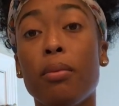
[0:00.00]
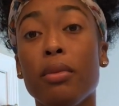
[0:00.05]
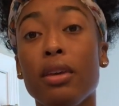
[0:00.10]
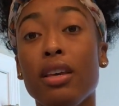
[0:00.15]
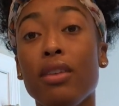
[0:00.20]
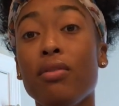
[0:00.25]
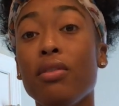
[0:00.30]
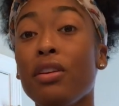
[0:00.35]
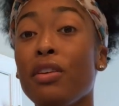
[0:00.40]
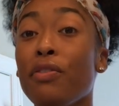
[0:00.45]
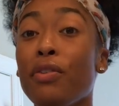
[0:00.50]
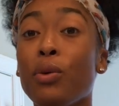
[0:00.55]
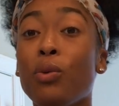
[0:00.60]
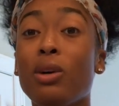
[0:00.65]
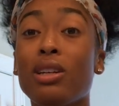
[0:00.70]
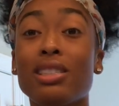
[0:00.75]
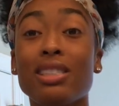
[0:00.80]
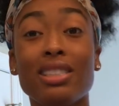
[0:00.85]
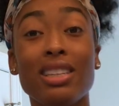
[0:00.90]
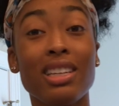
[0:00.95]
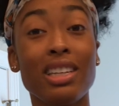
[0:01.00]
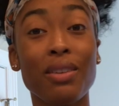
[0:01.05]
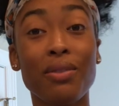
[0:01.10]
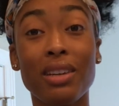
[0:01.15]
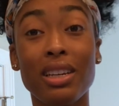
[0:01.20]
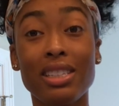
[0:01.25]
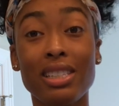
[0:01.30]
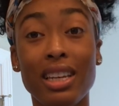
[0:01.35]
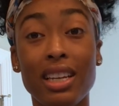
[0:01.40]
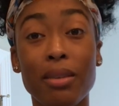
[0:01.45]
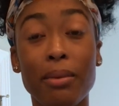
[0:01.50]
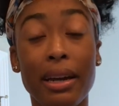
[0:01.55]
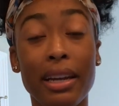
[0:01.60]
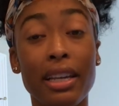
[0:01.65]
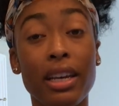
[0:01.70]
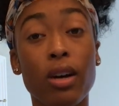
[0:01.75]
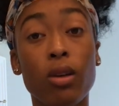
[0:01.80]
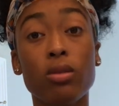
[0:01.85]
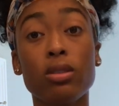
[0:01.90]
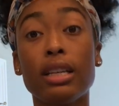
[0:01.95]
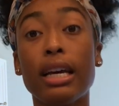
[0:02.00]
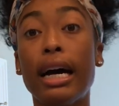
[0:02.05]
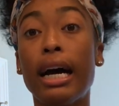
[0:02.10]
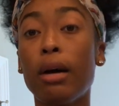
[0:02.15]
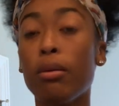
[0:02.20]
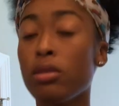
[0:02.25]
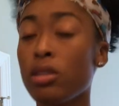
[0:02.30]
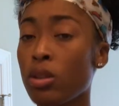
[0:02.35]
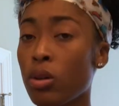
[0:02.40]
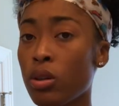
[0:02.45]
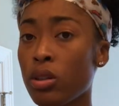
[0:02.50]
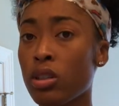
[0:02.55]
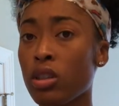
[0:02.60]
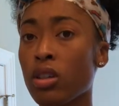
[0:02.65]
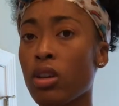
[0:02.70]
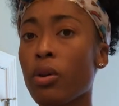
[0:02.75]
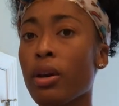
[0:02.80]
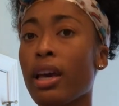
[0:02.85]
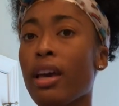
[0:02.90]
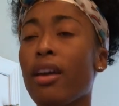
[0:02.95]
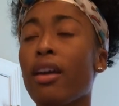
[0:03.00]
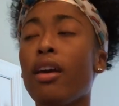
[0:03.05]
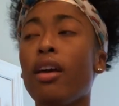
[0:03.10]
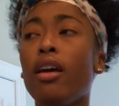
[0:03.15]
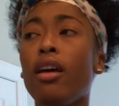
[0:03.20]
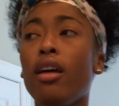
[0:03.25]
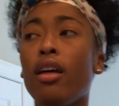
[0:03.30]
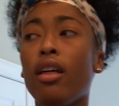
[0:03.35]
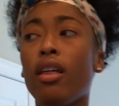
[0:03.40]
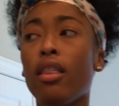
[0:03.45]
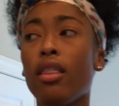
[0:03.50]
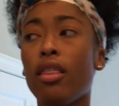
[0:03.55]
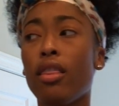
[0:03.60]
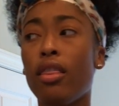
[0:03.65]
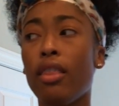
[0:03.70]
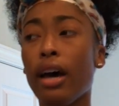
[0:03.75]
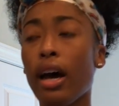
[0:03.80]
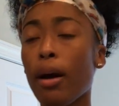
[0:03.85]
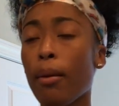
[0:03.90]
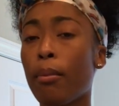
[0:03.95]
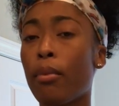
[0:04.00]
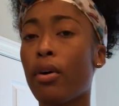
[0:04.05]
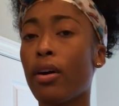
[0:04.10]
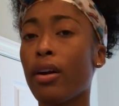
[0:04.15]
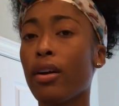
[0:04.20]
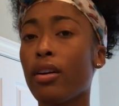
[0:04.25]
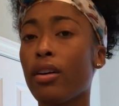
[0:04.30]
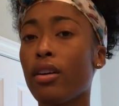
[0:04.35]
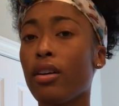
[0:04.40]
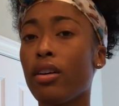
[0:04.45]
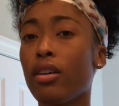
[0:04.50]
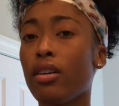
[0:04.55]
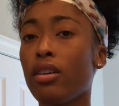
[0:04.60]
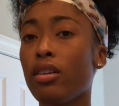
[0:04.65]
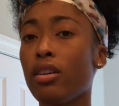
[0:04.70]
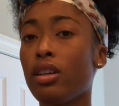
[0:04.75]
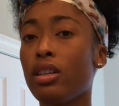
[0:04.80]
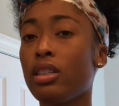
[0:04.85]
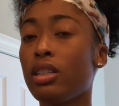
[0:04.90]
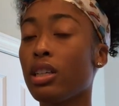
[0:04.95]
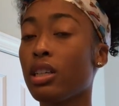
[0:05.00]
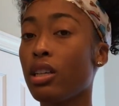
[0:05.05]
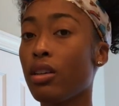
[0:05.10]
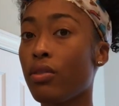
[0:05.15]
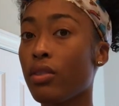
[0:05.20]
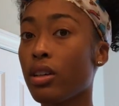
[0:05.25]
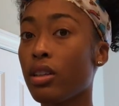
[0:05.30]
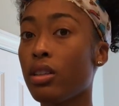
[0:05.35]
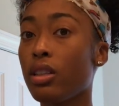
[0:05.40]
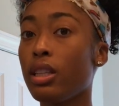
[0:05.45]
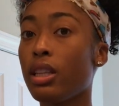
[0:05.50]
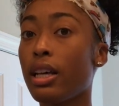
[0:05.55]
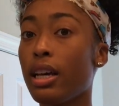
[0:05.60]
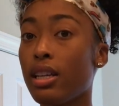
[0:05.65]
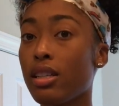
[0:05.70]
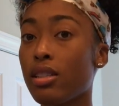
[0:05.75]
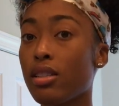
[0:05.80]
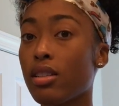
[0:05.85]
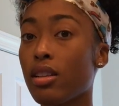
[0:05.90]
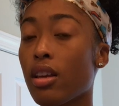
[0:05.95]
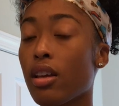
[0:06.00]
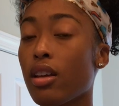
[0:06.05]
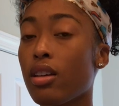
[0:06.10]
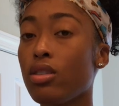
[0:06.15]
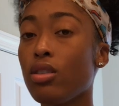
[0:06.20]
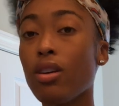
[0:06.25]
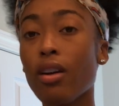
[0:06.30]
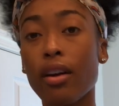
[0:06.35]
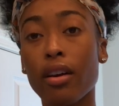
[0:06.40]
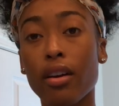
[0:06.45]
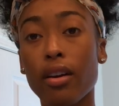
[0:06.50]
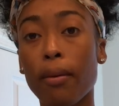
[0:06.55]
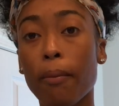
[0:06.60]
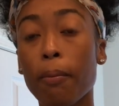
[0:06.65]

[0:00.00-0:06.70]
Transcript: Even if it wasn't significant to anybody else, I was noticing, okay, that mark is significantly less dark.